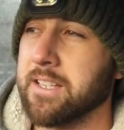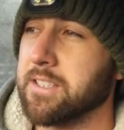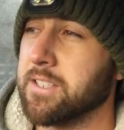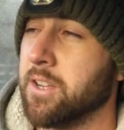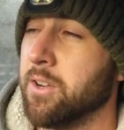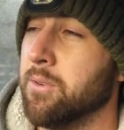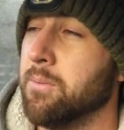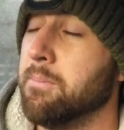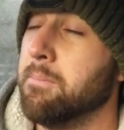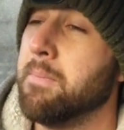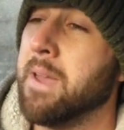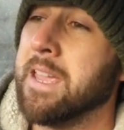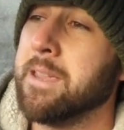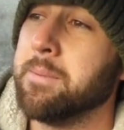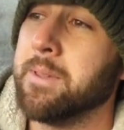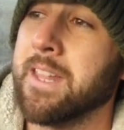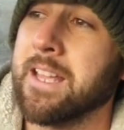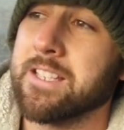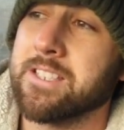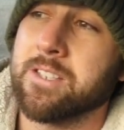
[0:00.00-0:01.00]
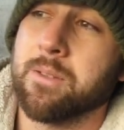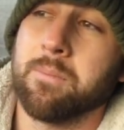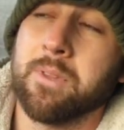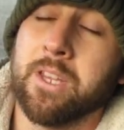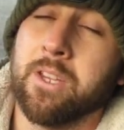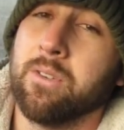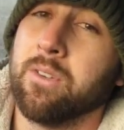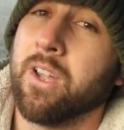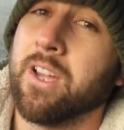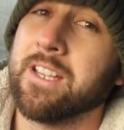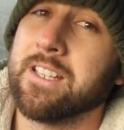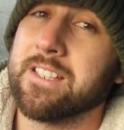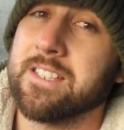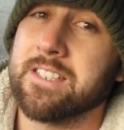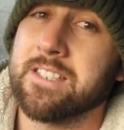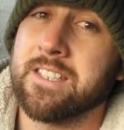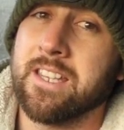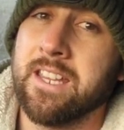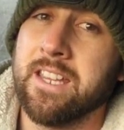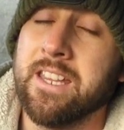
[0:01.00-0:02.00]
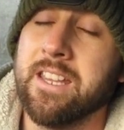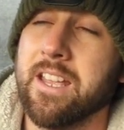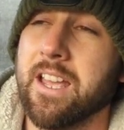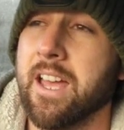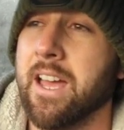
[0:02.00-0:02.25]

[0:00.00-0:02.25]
so maybe that's something you'd like to see.